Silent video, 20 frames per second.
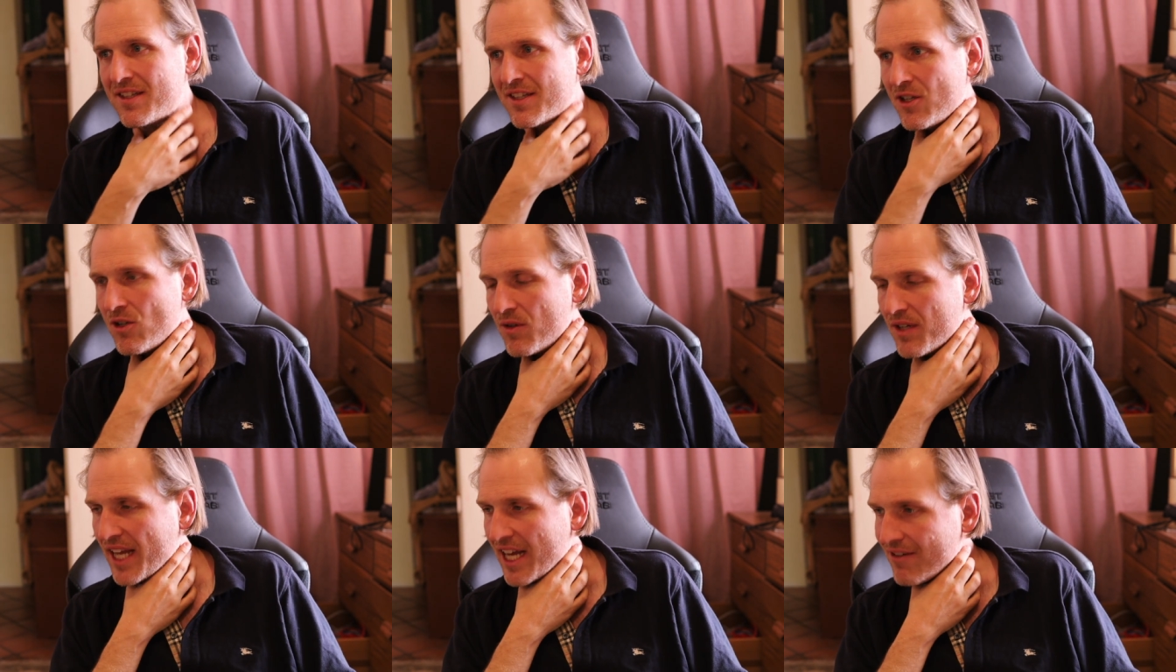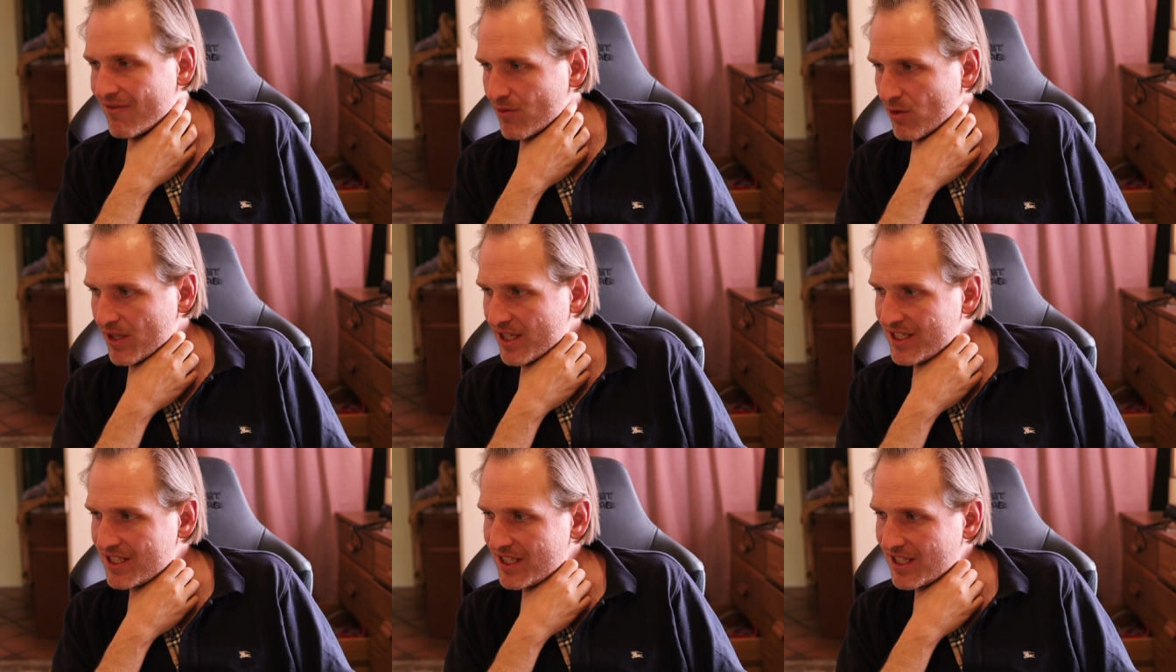you know, gate
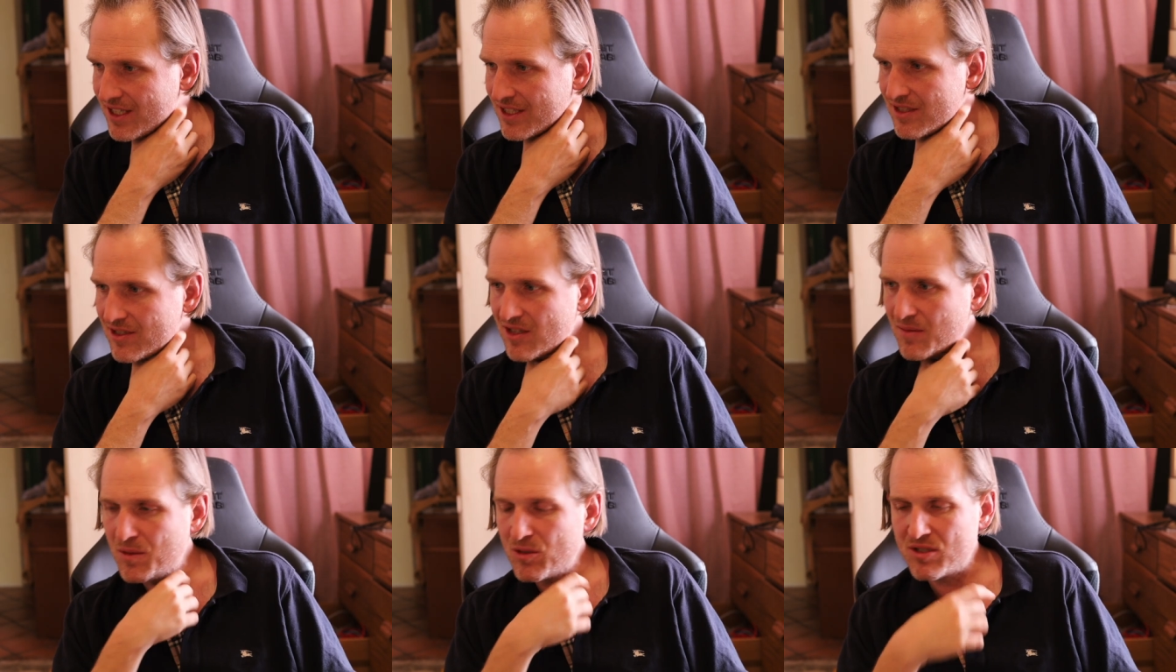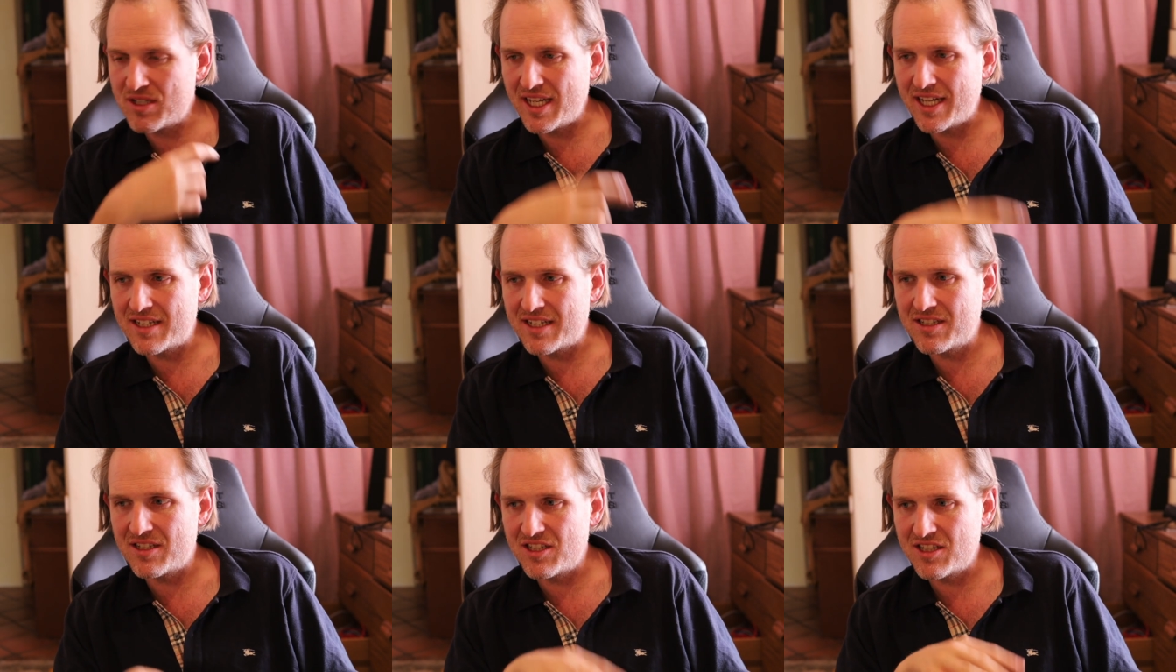46 is the most
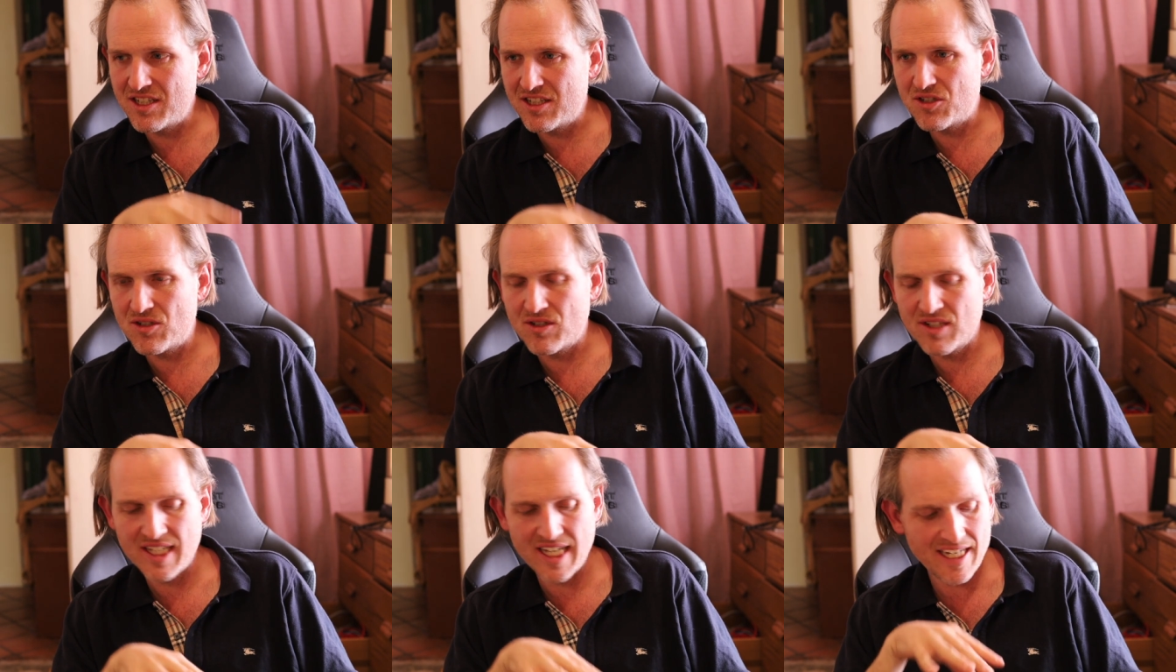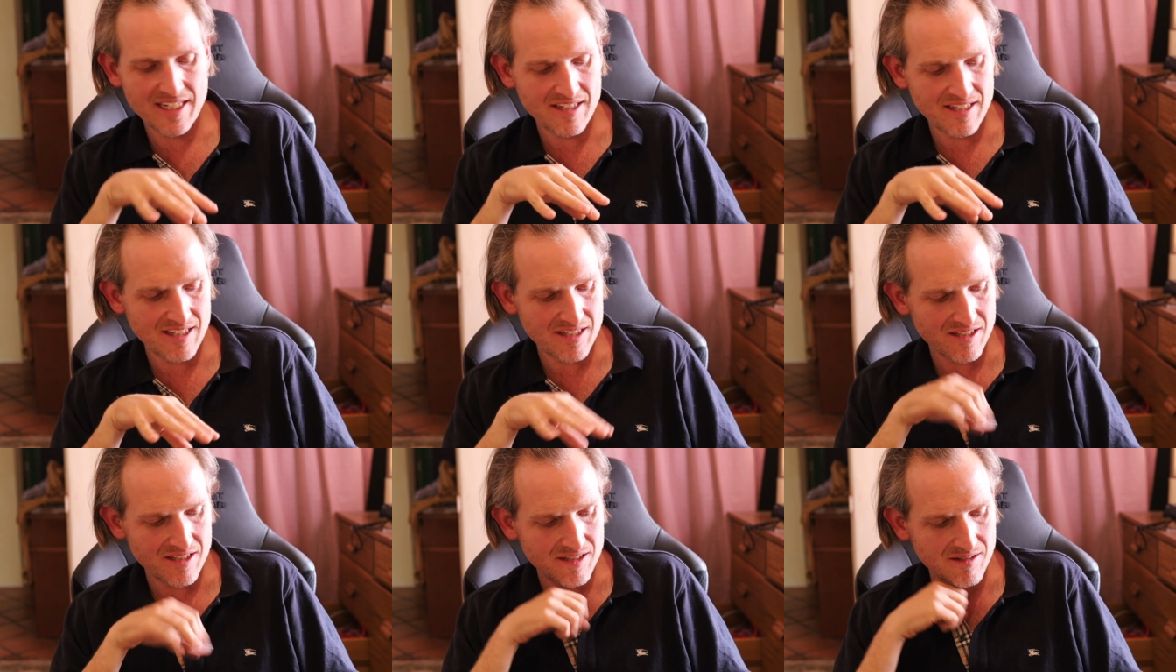existential gate, and
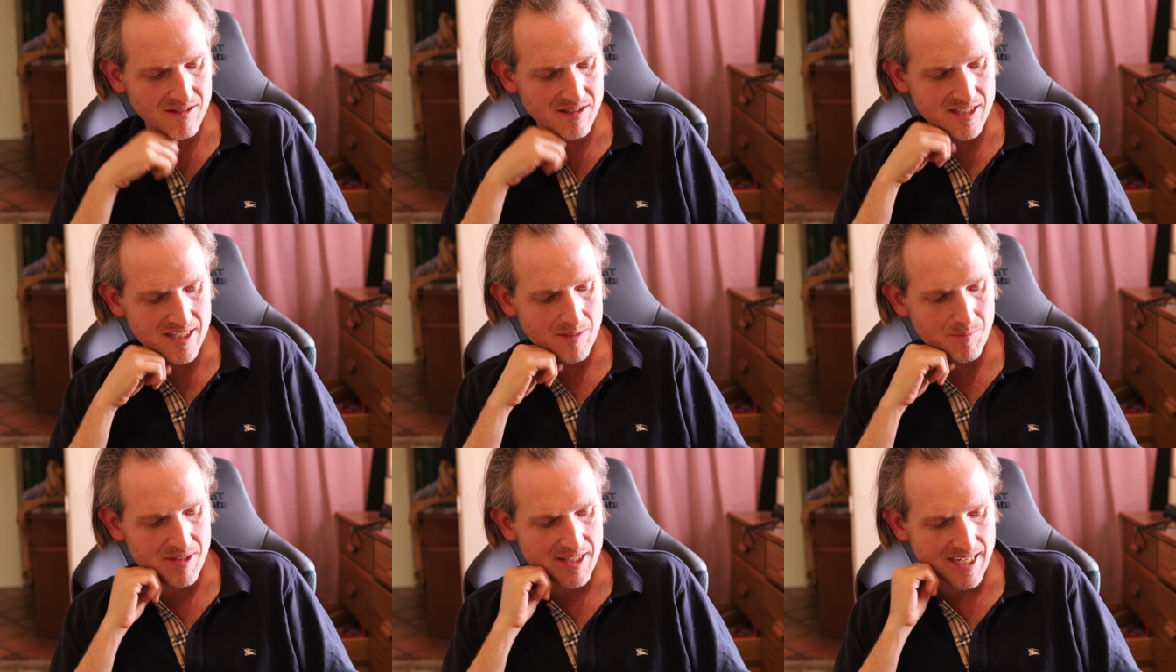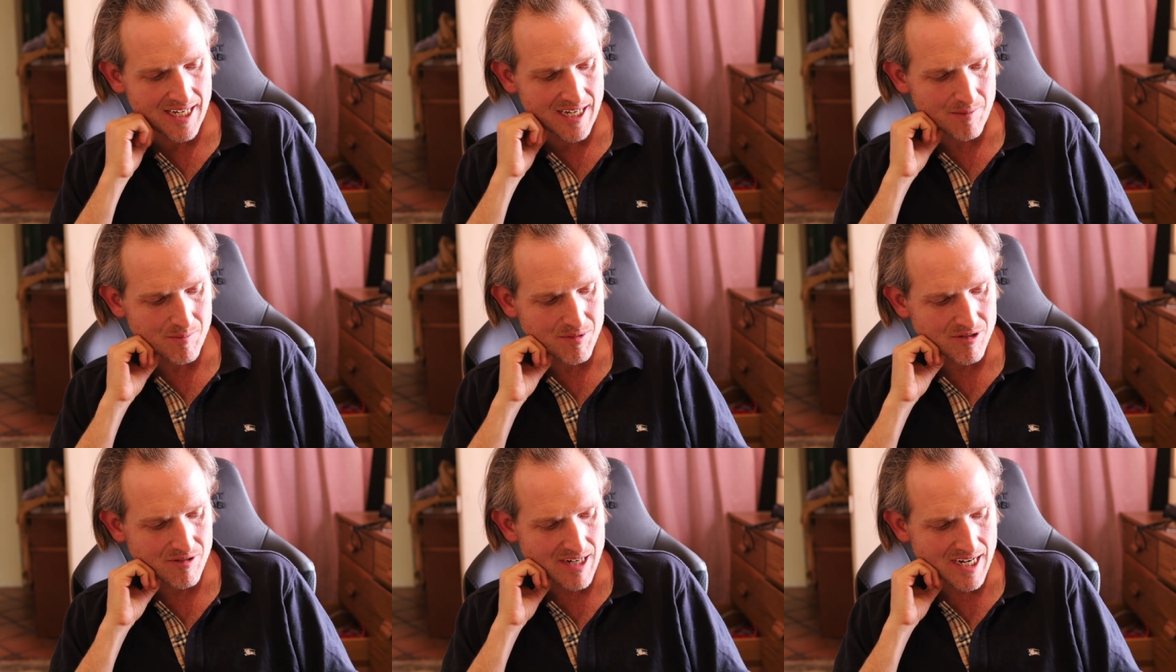it's deep in the
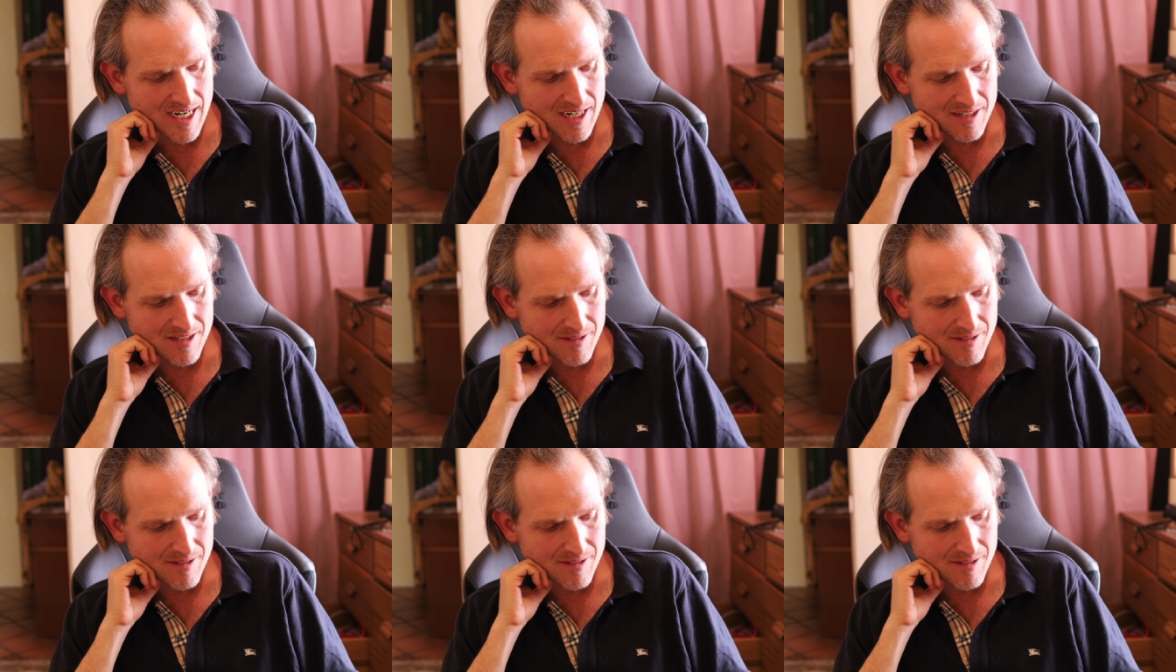abstract.